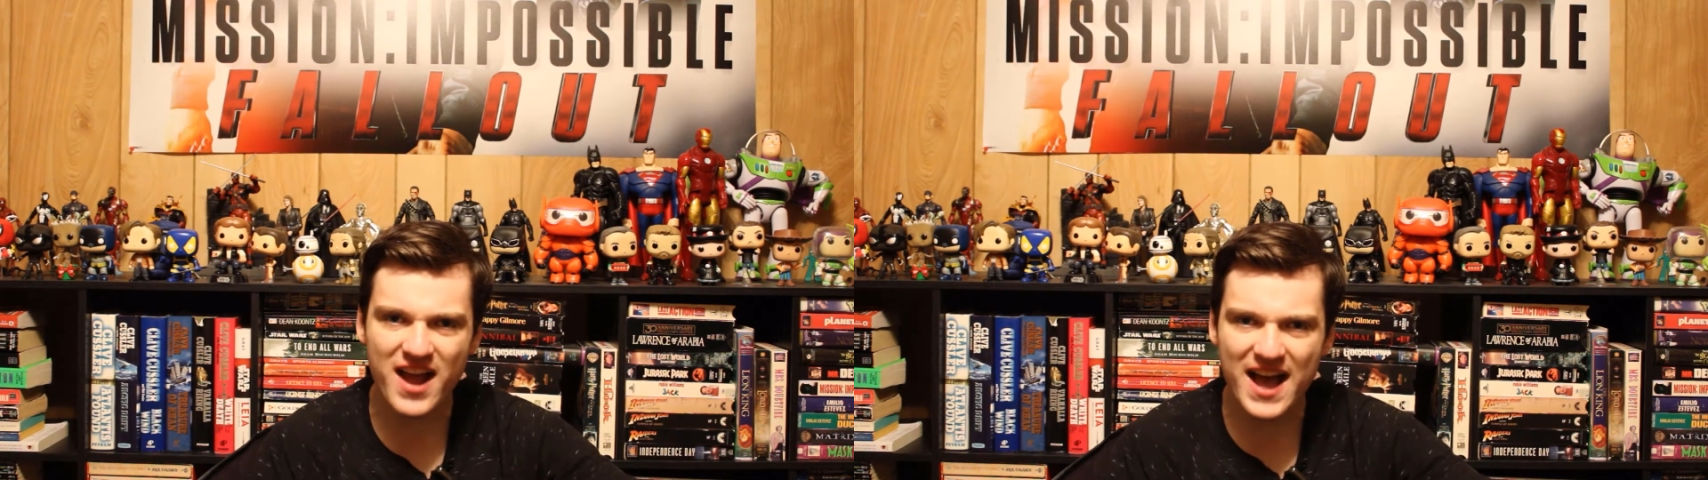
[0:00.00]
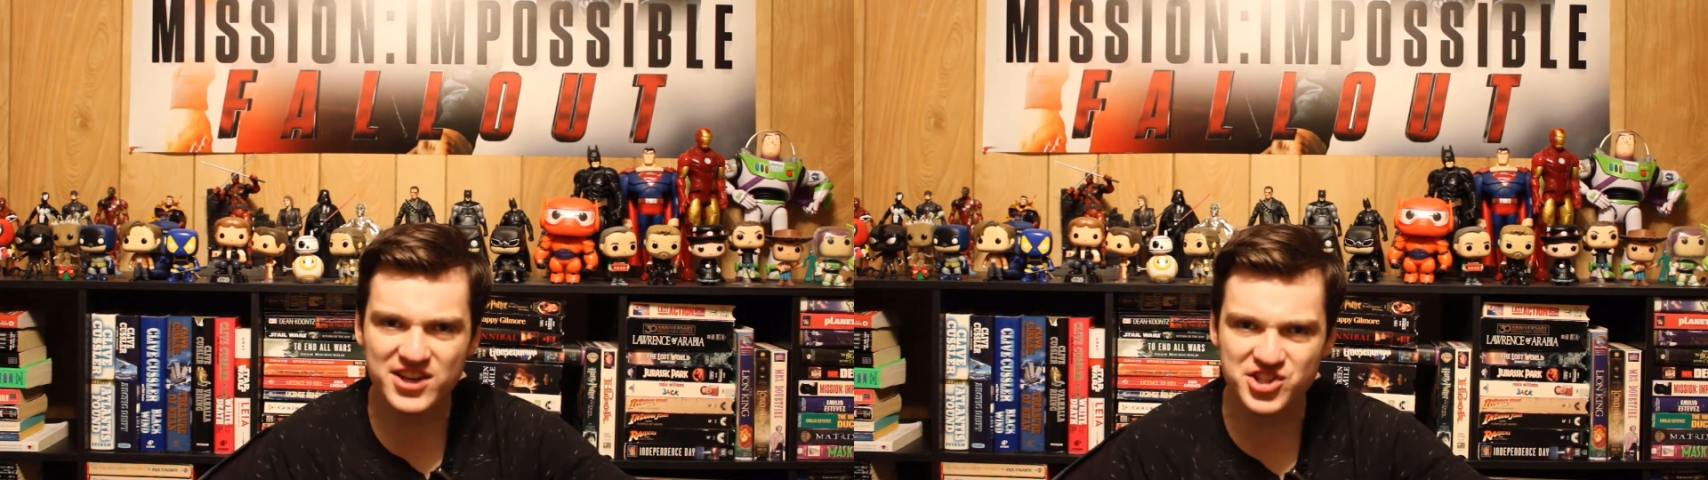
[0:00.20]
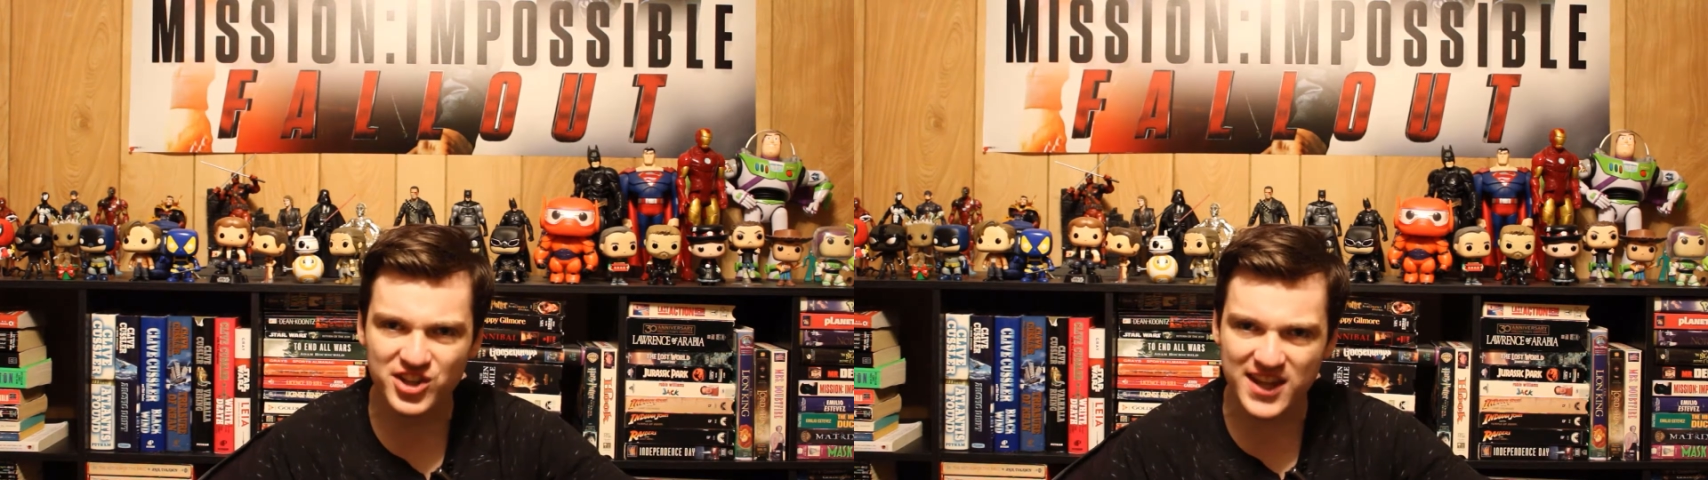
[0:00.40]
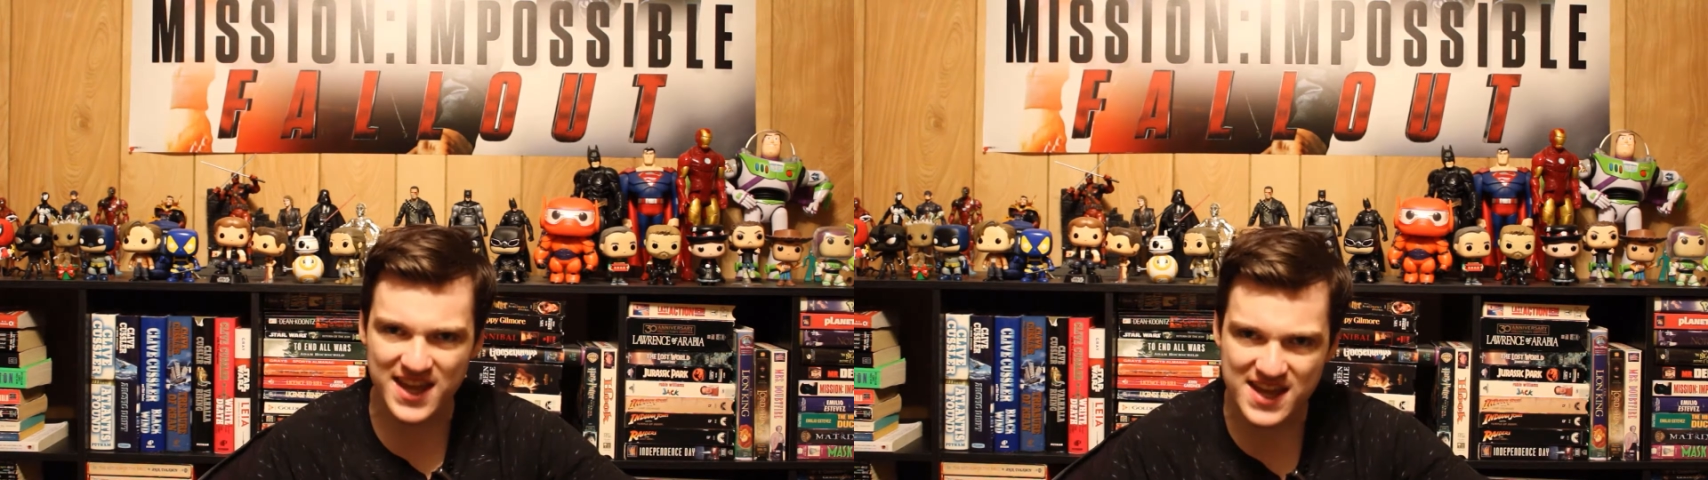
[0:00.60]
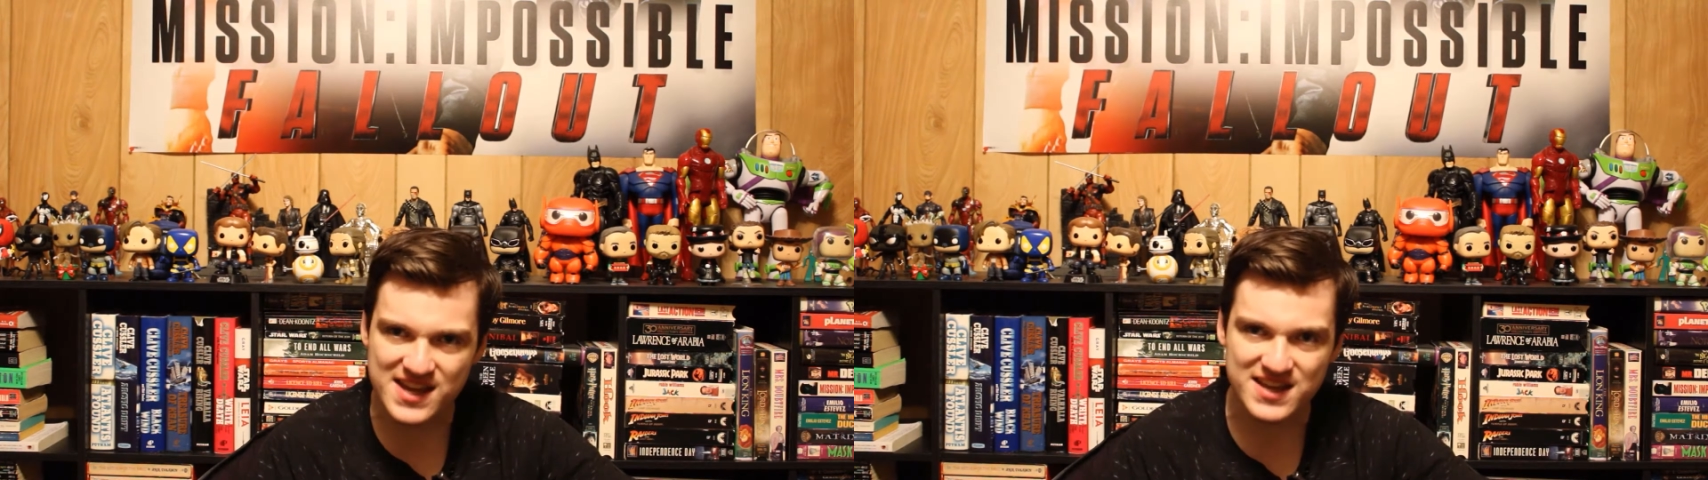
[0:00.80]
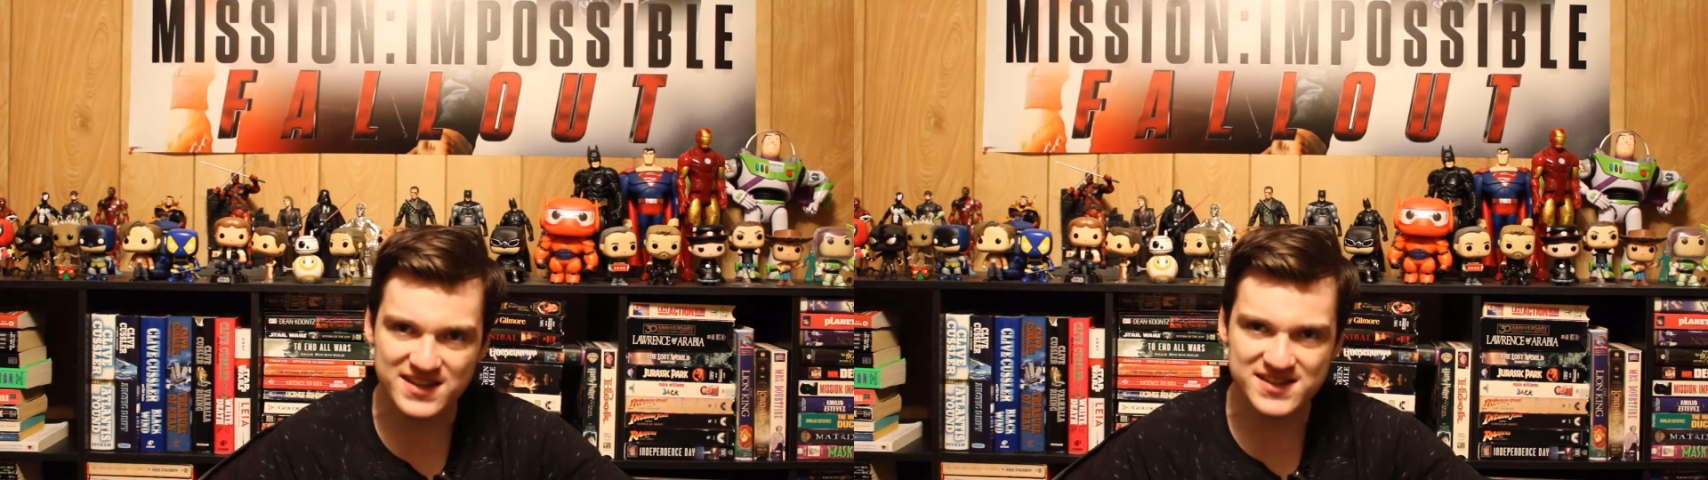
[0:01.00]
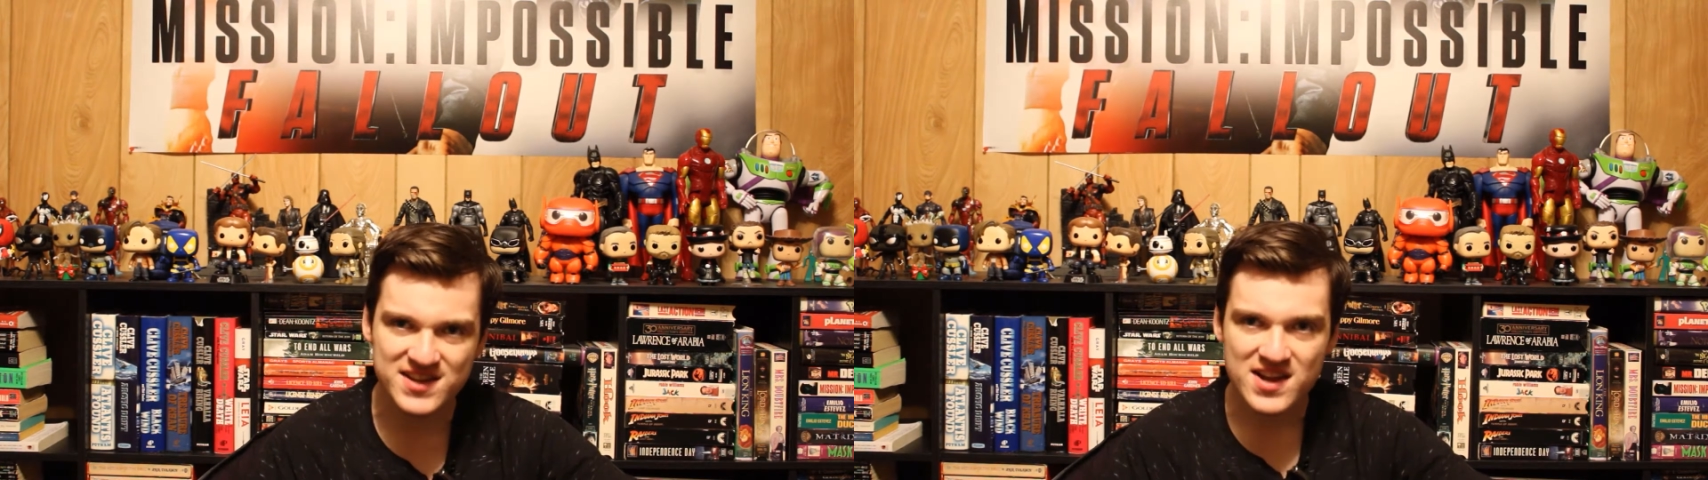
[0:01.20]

actually is.